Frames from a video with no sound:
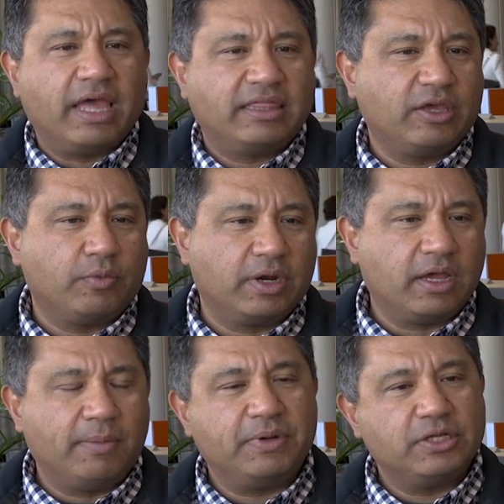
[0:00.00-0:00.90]
I think when
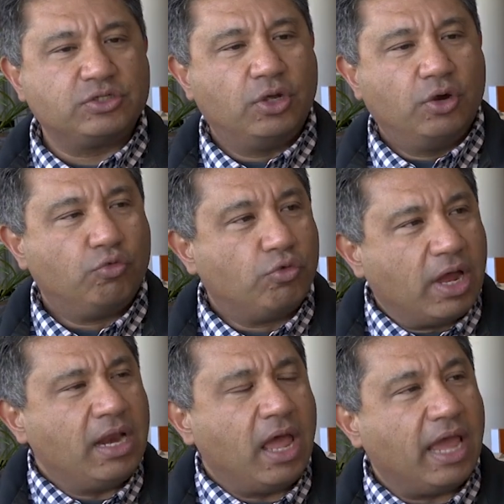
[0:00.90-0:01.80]
companies
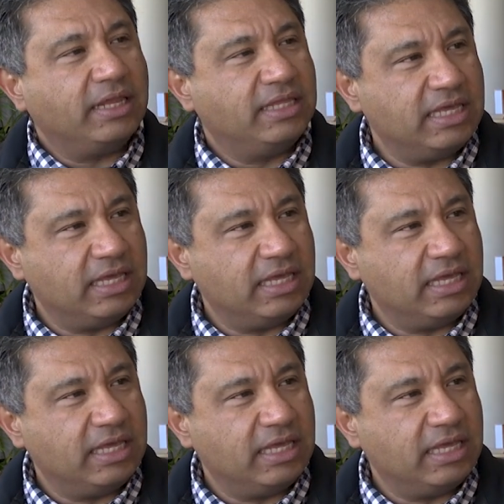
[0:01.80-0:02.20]
run IT,